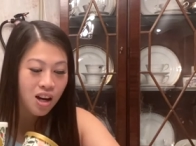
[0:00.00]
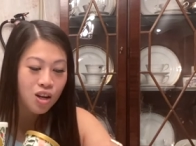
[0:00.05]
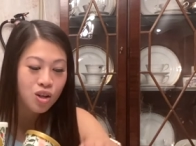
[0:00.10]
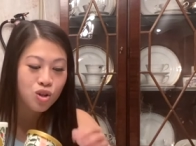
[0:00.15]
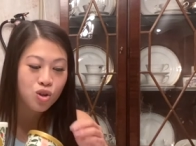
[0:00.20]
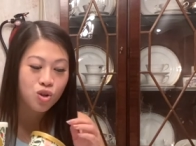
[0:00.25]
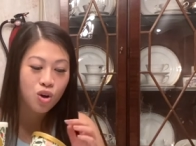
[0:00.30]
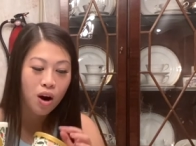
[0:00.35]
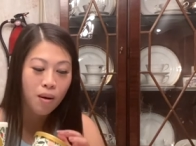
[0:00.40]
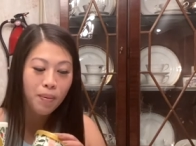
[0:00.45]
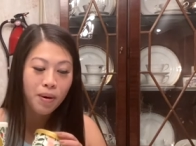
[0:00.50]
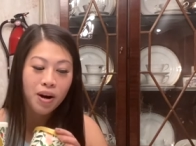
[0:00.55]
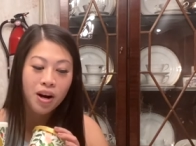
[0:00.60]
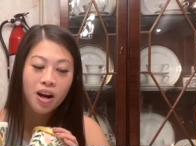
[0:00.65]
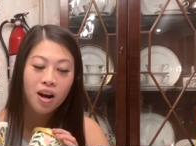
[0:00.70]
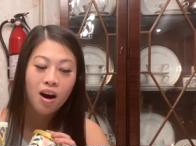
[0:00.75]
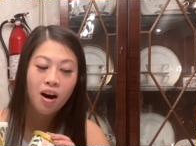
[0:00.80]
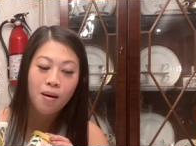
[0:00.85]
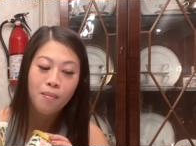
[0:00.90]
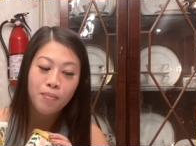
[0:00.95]

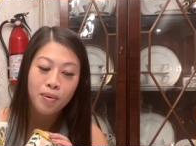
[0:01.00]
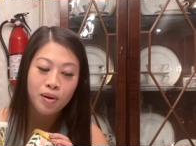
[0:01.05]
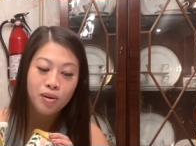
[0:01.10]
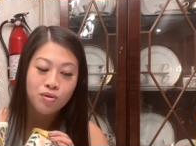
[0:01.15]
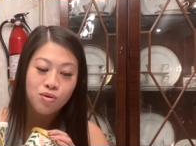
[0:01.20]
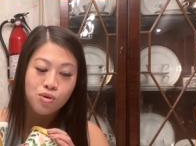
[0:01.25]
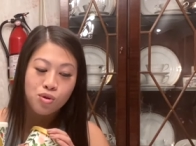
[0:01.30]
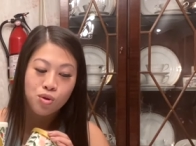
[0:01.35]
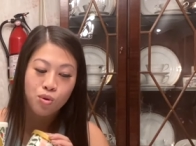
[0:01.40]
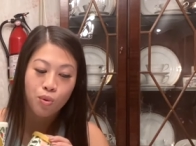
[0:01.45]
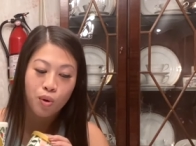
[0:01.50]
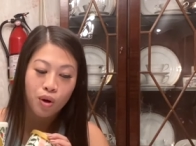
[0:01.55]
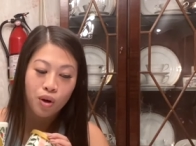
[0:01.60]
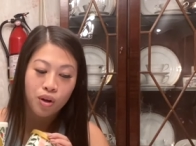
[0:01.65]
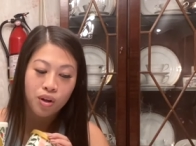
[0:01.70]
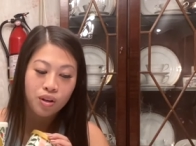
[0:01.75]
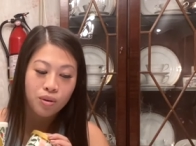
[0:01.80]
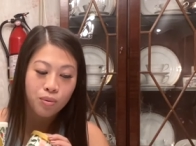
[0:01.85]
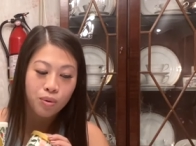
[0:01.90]
strawberry compote swirl